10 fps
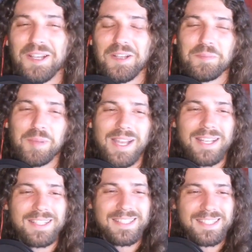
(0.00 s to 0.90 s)

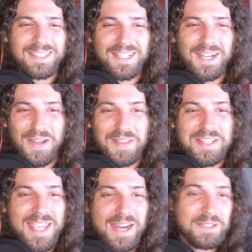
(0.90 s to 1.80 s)
But... oh,
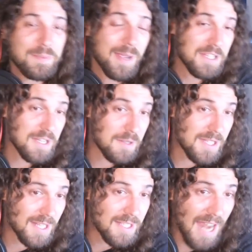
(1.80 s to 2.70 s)
this character makes no sense.